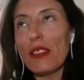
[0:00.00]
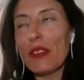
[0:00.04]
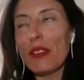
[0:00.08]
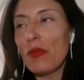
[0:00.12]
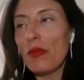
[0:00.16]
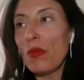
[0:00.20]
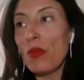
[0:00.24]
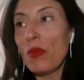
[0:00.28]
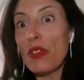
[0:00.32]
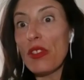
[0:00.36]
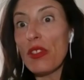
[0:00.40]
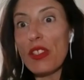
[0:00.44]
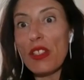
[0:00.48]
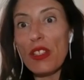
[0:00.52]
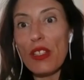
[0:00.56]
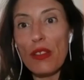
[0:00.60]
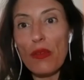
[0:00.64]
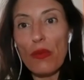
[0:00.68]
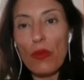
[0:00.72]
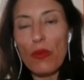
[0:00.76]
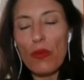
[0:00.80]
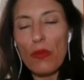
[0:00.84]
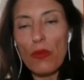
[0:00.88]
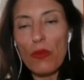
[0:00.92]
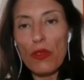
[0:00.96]
What's the
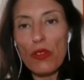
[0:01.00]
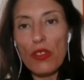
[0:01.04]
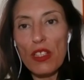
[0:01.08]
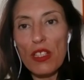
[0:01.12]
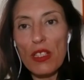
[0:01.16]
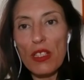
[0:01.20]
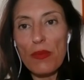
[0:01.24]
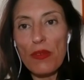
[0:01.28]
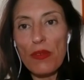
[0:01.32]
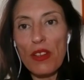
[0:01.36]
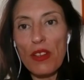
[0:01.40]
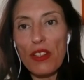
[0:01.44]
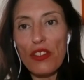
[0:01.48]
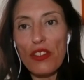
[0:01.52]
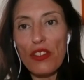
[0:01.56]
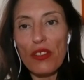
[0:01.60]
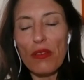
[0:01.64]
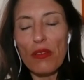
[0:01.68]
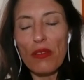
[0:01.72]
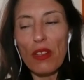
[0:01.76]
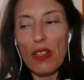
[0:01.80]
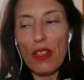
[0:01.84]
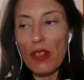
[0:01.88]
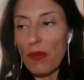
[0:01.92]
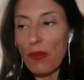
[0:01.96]

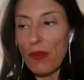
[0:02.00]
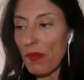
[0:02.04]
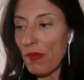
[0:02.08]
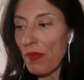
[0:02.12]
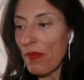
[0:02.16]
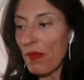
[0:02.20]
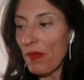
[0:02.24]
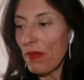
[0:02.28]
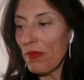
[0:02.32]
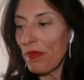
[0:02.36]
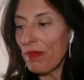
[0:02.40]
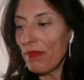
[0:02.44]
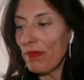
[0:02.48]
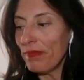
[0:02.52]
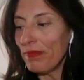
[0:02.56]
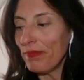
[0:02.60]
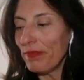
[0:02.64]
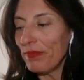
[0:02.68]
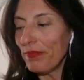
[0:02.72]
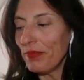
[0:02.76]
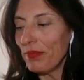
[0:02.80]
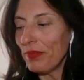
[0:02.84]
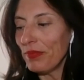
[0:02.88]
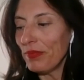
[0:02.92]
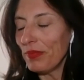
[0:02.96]
expression?
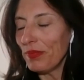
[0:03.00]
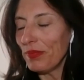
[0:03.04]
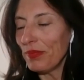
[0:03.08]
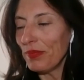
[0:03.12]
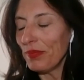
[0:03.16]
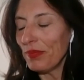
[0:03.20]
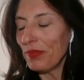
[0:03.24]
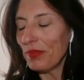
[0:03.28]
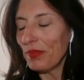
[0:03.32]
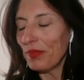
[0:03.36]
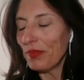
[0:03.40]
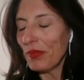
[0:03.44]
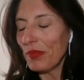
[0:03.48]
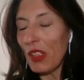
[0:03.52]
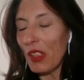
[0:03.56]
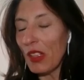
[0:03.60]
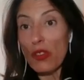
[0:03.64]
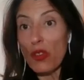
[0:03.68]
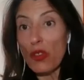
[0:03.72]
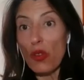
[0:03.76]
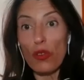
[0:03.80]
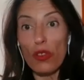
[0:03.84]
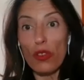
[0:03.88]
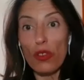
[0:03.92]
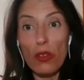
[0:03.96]
It's
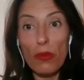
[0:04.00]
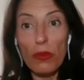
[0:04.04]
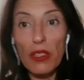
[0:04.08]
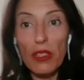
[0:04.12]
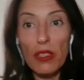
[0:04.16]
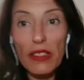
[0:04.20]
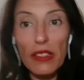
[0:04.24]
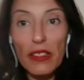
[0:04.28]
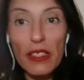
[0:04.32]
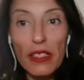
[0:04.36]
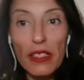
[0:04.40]
gone completely.